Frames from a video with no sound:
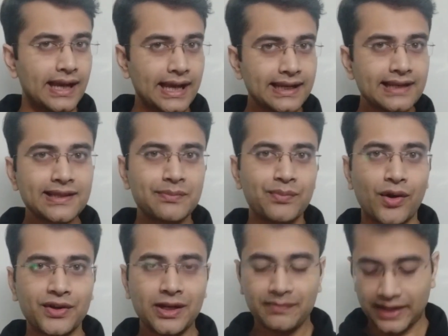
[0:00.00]
It is
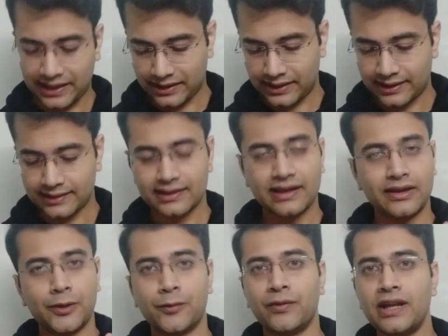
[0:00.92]
important because
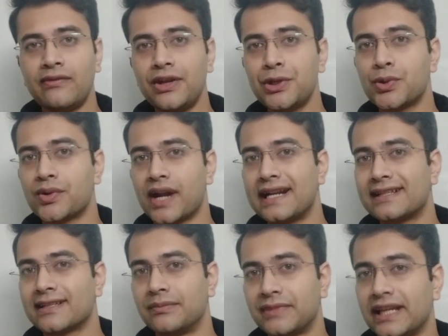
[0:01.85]
whenever you
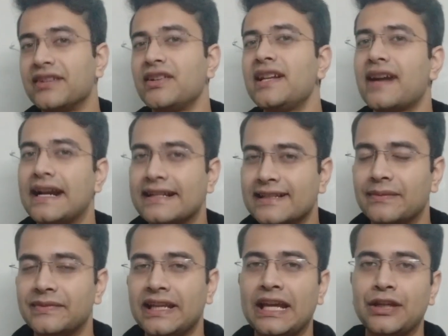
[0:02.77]
write something, rewrite
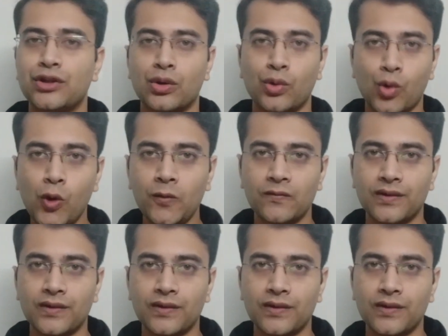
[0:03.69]
something in your own